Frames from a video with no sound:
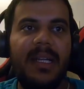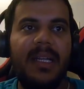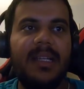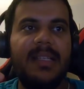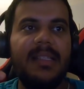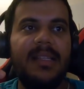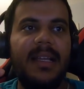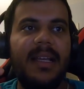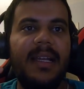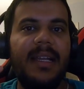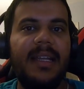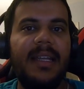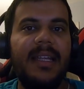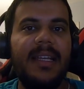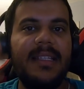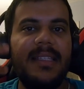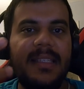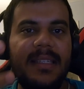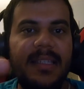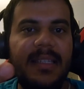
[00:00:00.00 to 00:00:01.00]
but it's like a
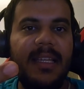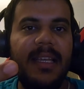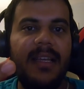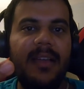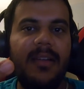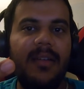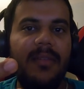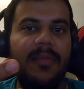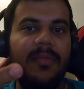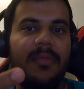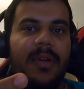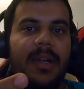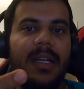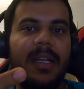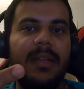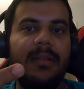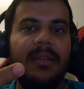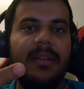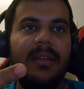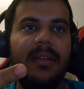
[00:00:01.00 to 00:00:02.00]
testing of
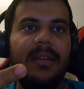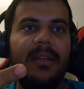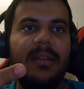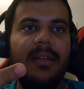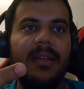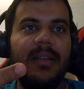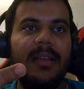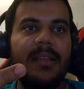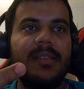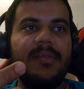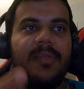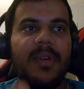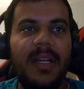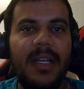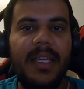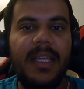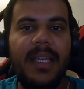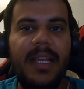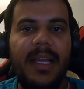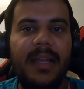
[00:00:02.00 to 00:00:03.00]
what is
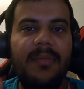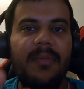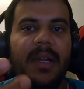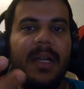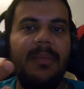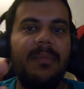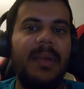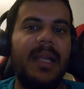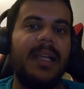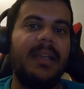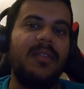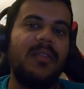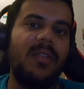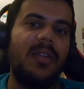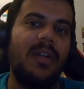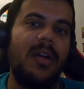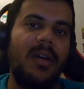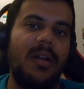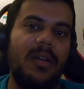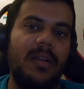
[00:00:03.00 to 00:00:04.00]
working and what might
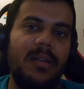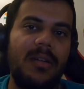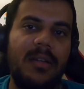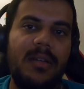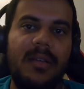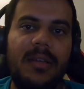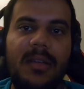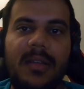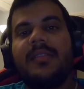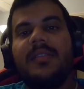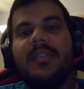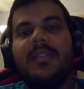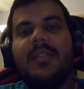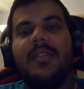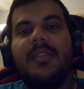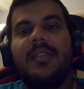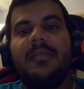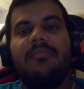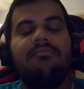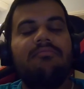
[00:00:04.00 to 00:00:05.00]
go wrong.
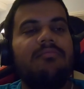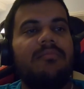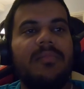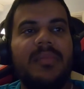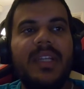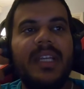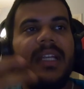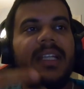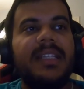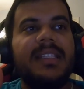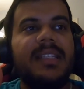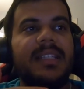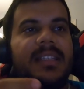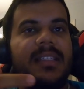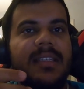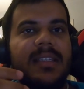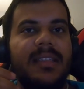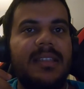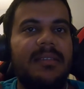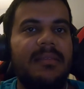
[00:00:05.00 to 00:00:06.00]
So it
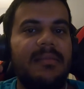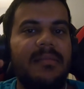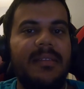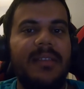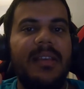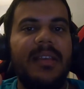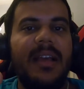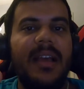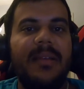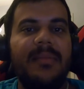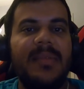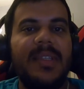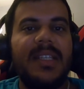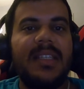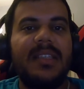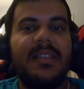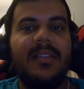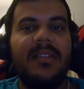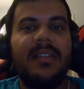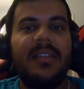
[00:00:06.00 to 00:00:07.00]
just I'm
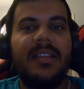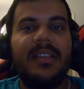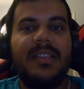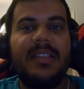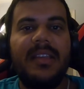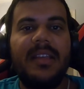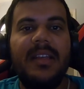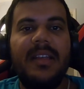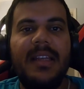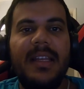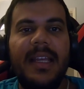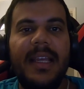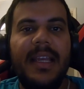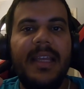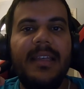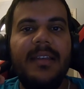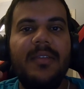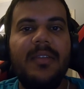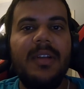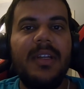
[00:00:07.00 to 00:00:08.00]
just on the chair, like
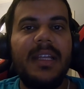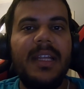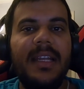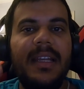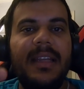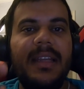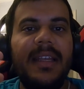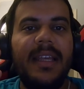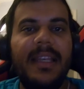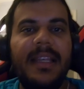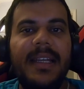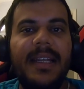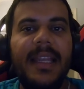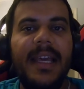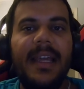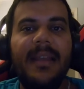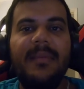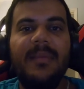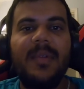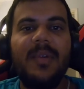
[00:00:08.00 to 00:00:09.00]
I don't get any
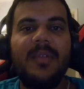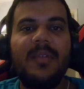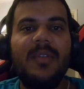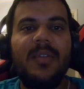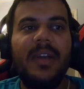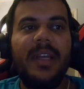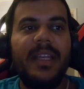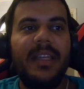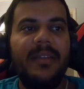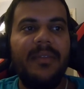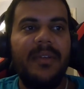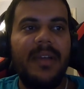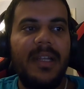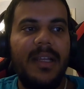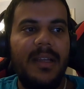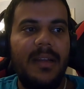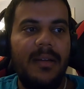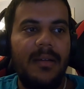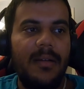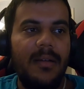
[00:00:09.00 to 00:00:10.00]
time to go
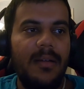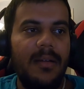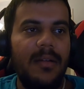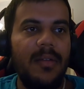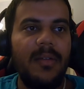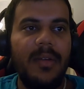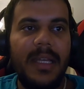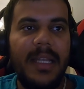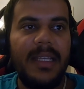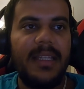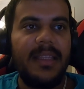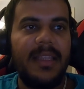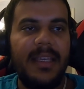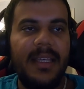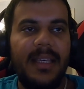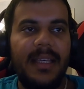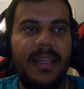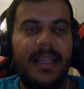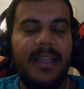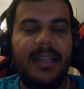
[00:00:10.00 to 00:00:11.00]
anywhere or do
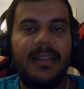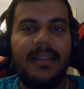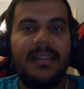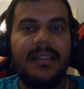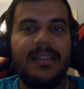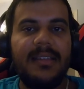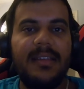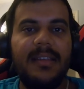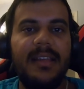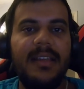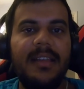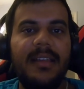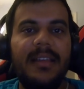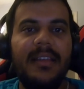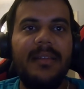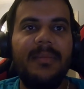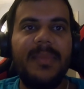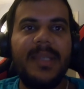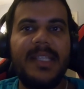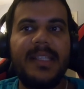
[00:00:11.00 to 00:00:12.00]
anything, and it's really
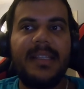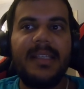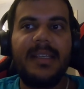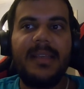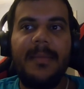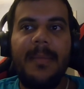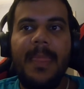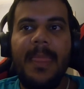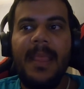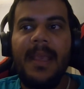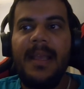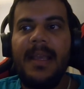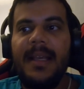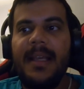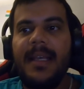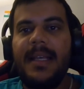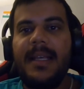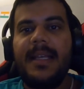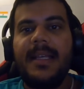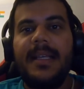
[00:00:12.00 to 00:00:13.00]
really busy.
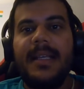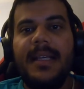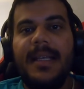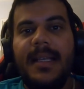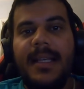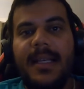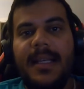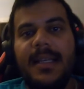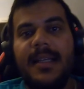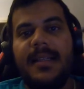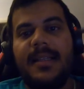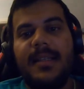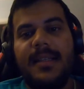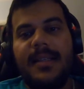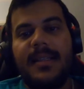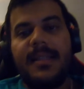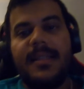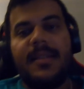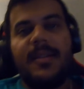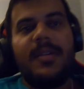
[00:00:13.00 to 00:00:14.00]

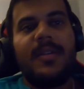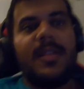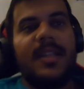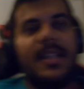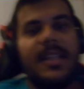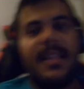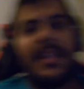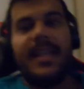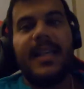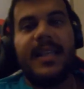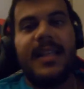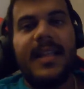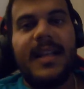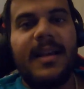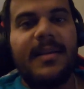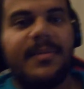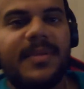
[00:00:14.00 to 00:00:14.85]
So the thing that